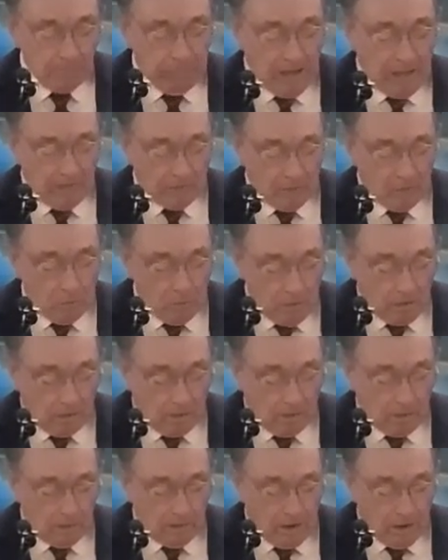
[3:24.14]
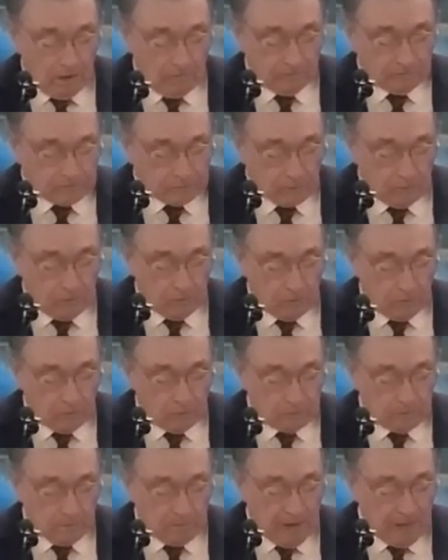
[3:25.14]
by the word of
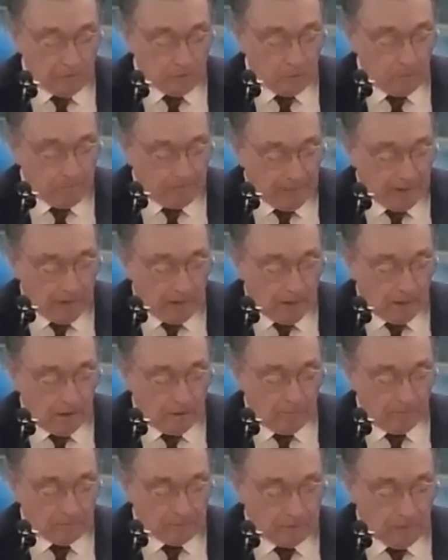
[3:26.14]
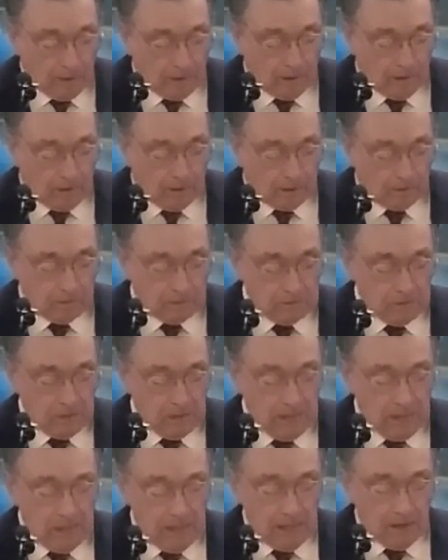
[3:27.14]
truth, by the power of God,
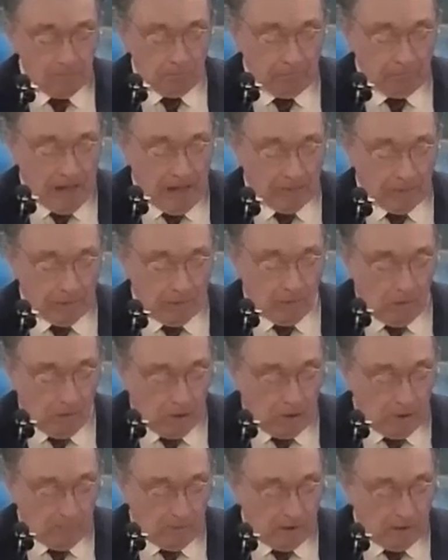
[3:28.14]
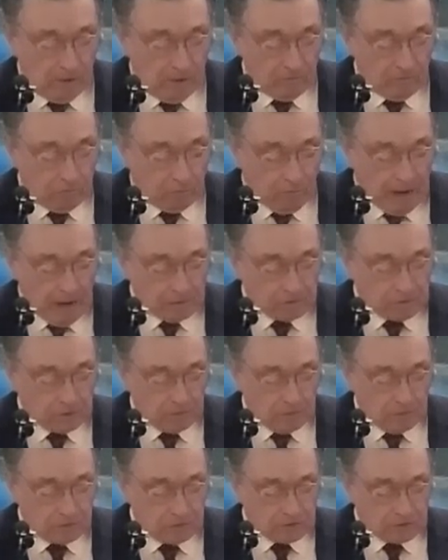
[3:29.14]
by the armor of
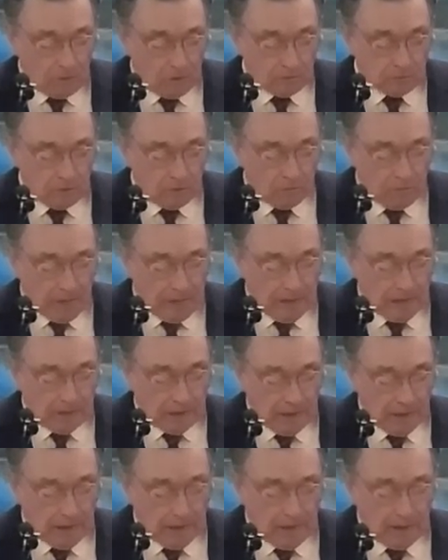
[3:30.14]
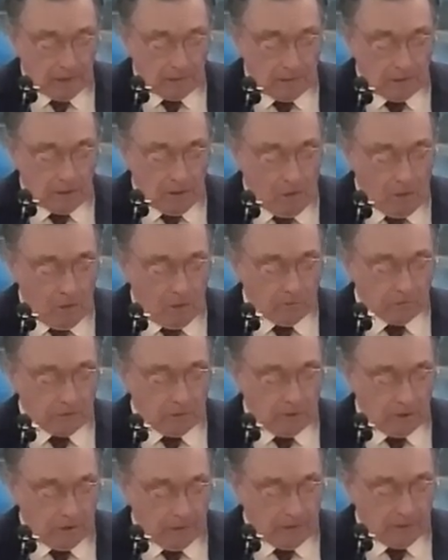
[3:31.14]
righteousness on the right hand and on
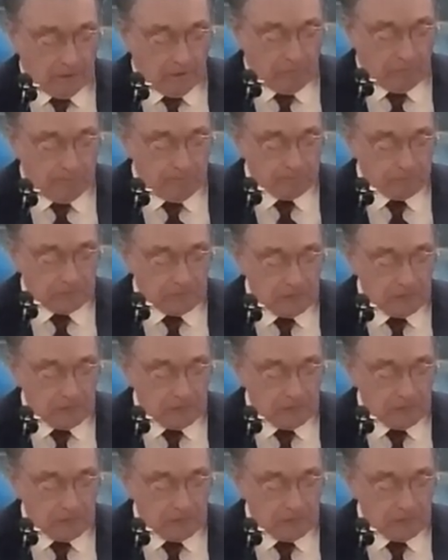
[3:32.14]
the left,